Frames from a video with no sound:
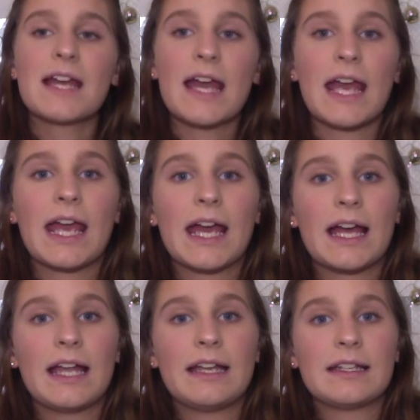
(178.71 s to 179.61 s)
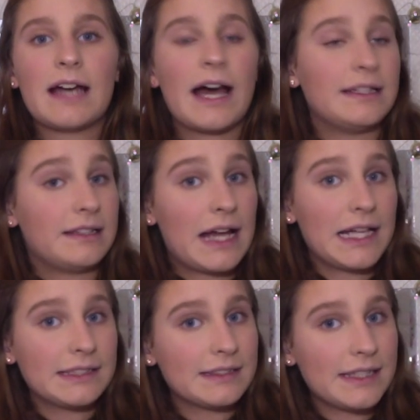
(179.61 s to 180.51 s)
And I did not
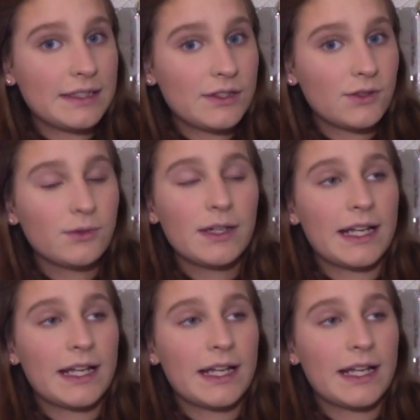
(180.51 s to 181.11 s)
hesitate to,